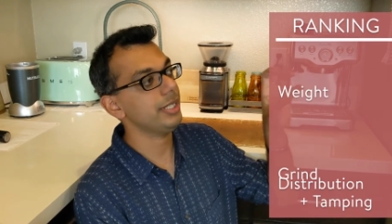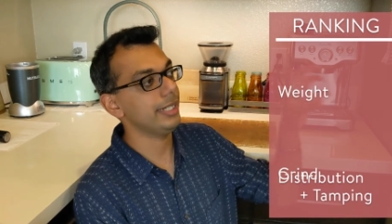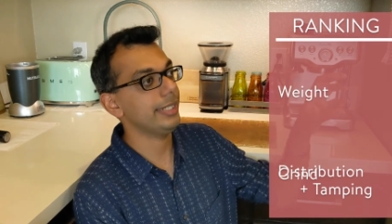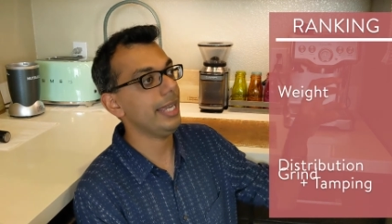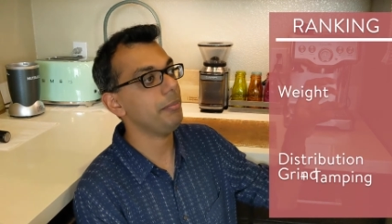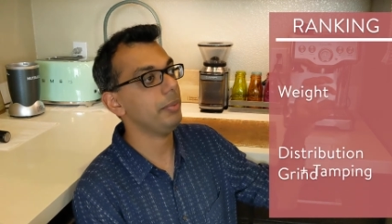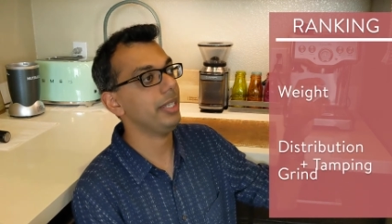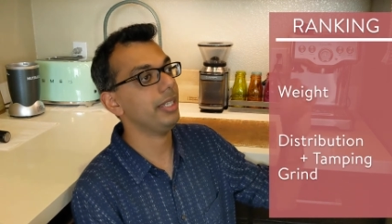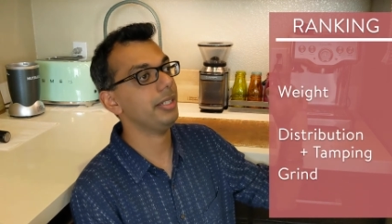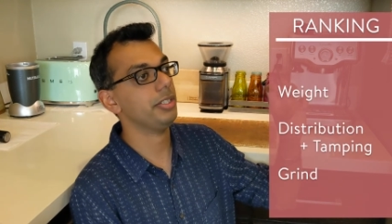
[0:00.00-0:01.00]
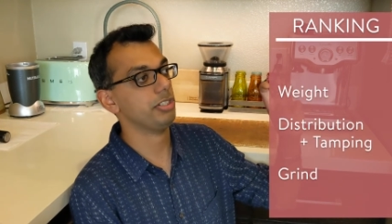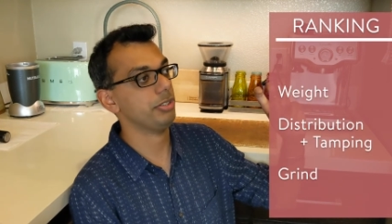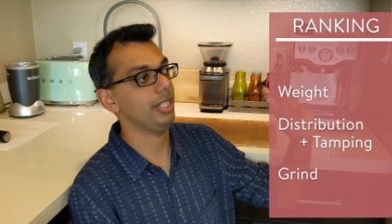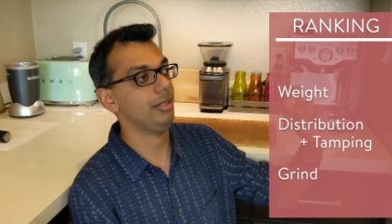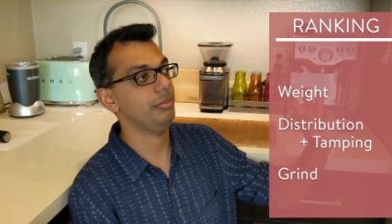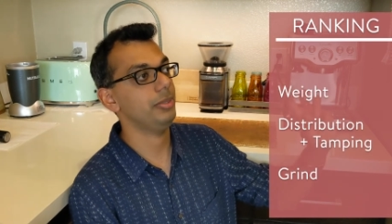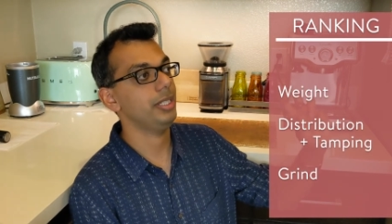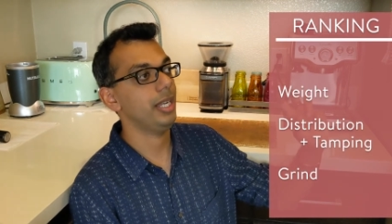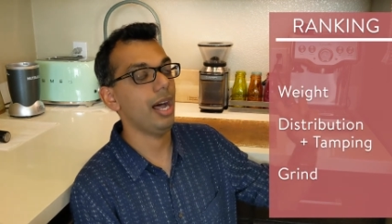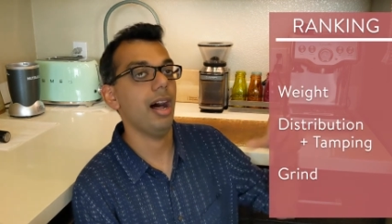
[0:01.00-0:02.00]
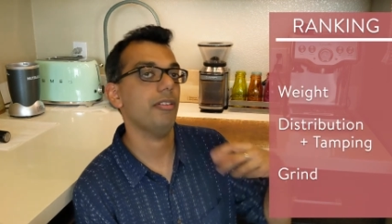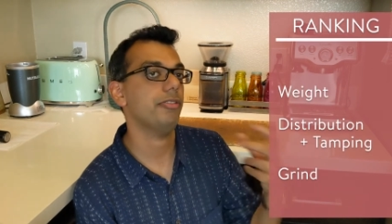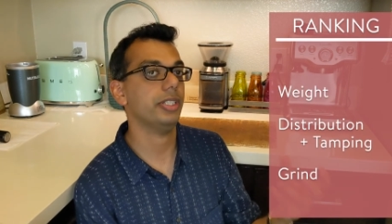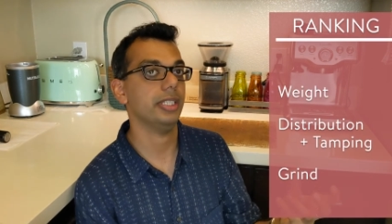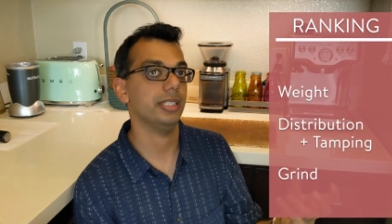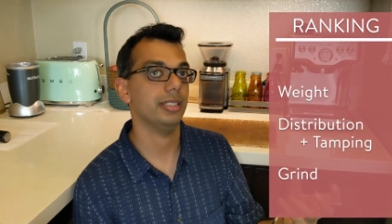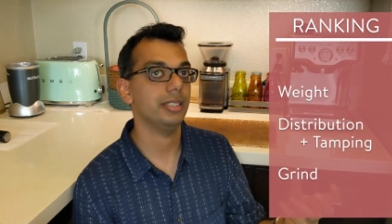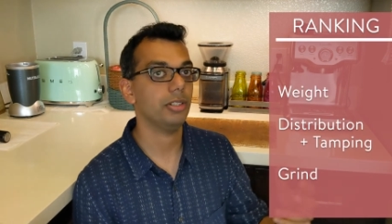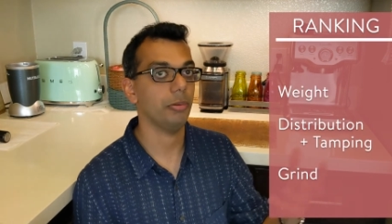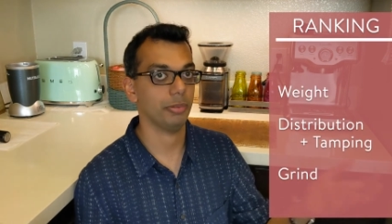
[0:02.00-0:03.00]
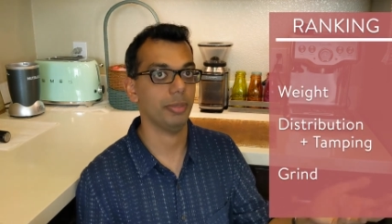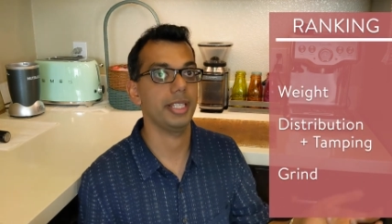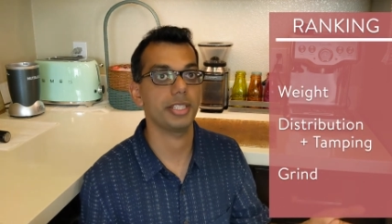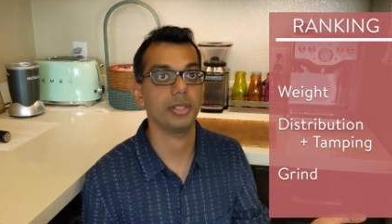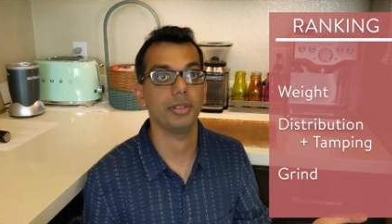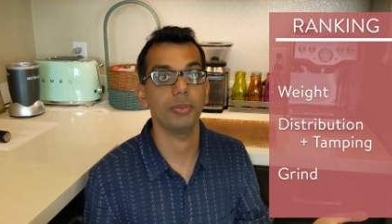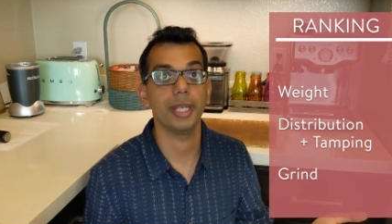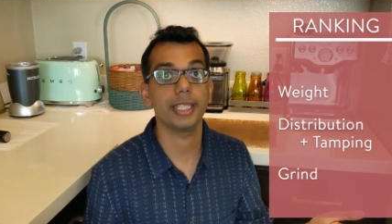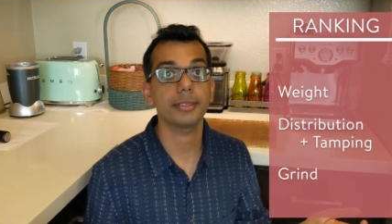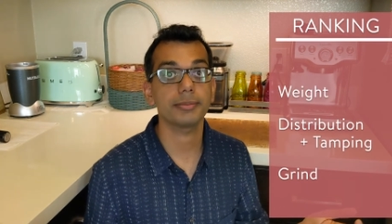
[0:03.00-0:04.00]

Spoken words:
and tamping should come after compromising on weight.